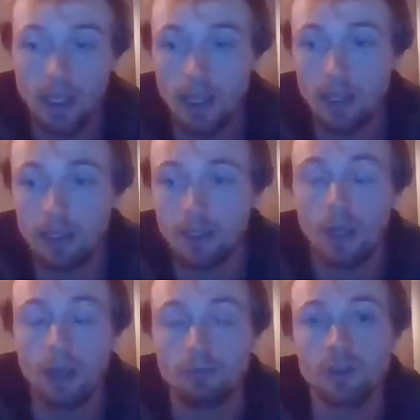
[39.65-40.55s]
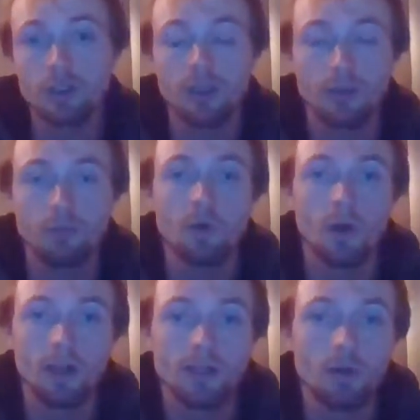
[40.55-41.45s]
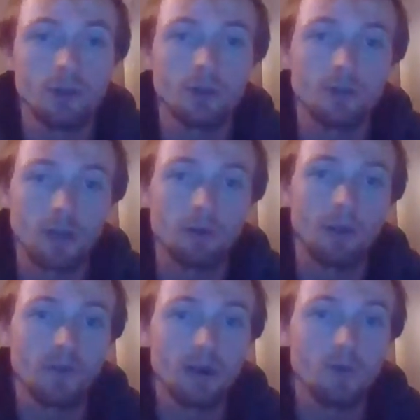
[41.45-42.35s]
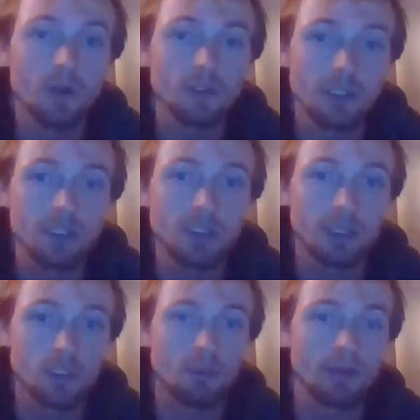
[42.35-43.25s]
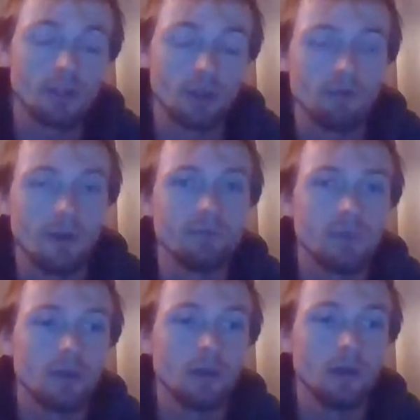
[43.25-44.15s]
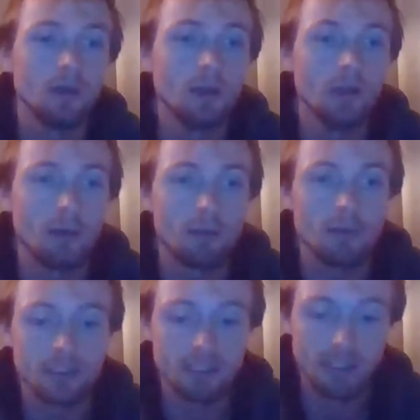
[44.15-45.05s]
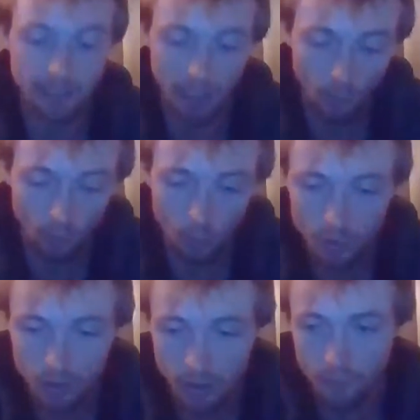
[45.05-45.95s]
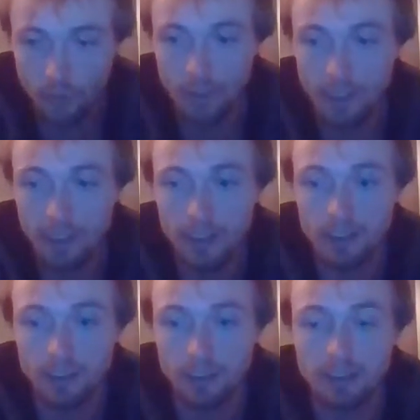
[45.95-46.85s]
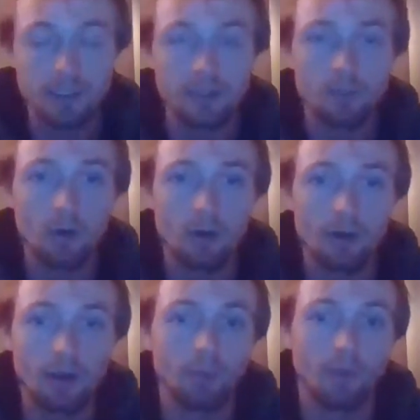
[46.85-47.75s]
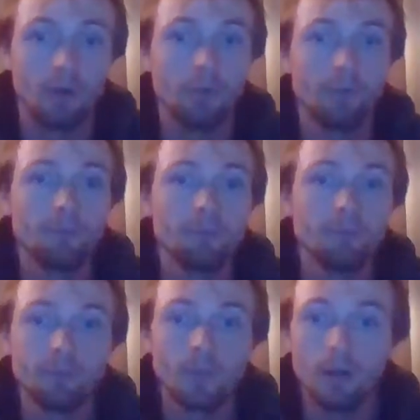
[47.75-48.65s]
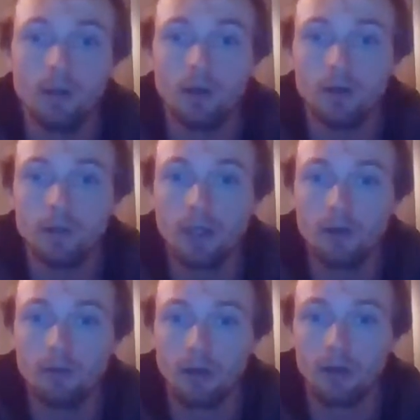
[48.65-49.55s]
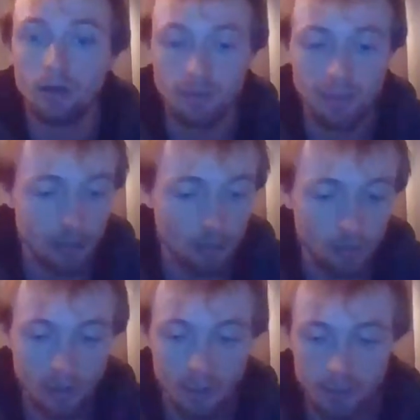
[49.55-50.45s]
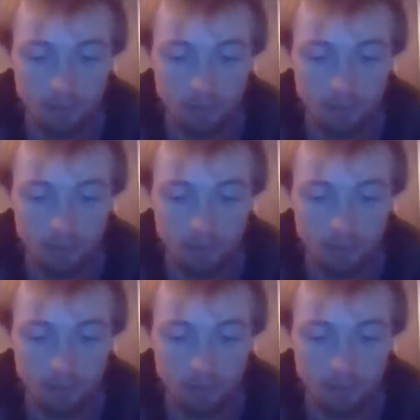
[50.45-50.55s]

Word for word: And I am going to take up your idea, what you said about the ferro rod in the last comment you've left me about by taking it out of the water for a week and then seeing what would happen. Okay, right, I'm going to begin now, guys.